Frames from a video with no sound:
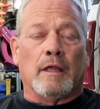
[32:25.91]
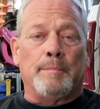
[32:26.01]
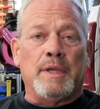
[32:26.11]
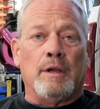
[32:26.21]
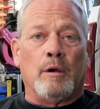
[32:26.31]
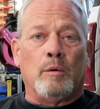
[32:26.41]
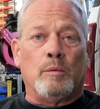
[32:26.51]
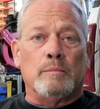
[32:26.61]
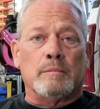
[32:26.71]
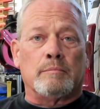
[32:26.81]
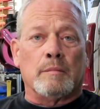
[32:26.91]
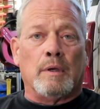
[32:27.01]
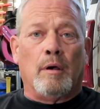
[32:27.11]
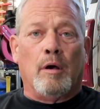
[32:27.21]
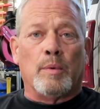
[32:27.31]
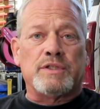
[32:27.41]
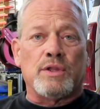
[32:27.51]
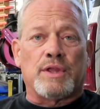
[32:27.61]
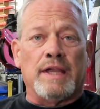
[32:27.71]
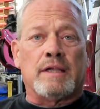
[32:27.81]
Let me know what
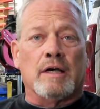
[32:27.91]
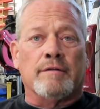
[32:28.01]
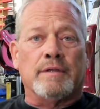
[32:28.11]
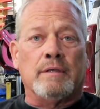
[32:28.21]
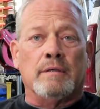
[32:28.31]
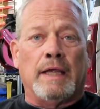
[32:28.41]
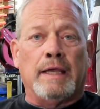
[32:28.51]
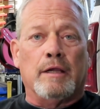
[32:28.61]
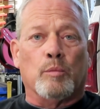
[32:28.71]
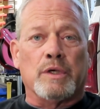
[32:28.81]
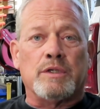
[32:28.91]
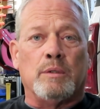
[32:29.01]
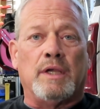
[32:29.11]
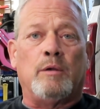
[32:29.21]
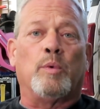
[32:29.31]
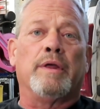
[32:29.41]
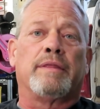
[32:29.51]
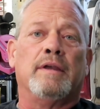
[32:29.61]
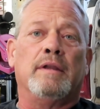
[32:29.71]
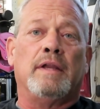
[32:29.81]
you think of it and what you did
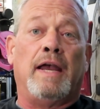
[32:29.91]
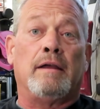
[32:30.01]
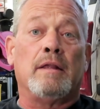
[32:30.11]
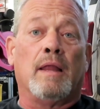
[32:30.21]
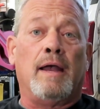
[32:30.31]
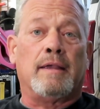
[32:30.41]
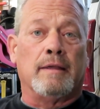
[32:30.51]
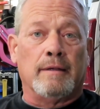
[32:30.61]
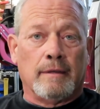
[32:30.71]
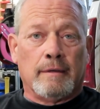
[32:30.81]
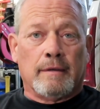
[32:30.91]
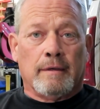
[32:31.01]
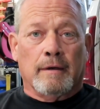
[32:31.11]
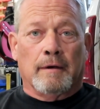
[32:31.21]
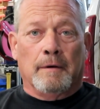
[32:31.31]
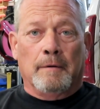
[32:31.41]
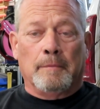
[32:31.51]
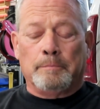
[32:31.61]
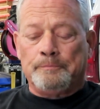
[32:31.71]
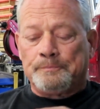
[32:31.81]
with it and how you like it.
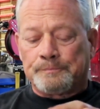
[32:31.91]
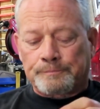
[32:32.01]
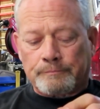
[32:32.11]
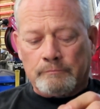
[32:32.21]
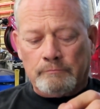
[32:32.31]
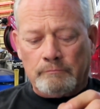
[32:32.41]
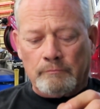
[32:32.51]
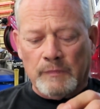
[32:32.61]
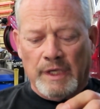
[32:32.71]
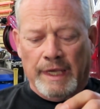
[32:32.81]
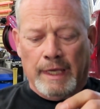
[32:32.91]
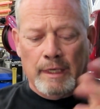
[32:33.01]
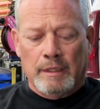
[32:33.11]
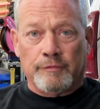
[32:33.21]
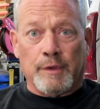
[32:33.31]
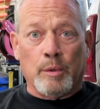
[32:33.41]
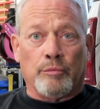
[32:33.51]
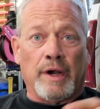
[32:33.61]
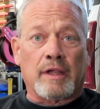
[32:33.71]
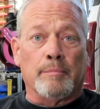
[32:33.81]
And if you
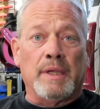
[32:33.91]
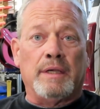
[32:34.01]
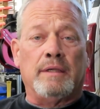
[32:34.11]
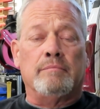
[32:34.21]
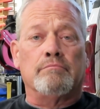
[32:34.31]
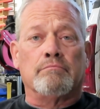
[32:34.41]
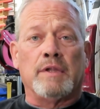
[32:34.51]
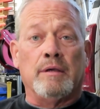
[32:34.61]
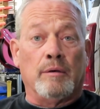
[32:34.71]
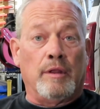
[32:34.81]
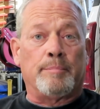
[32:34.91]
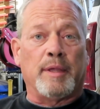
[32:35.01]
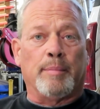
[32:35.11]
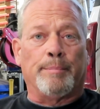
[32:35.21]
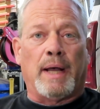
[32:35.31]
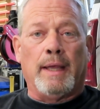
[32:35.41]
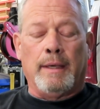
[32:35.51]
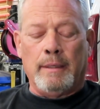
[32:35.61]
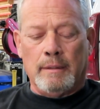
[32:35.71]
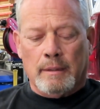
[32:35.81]
would recommend, other people
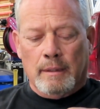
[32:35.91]
buying it.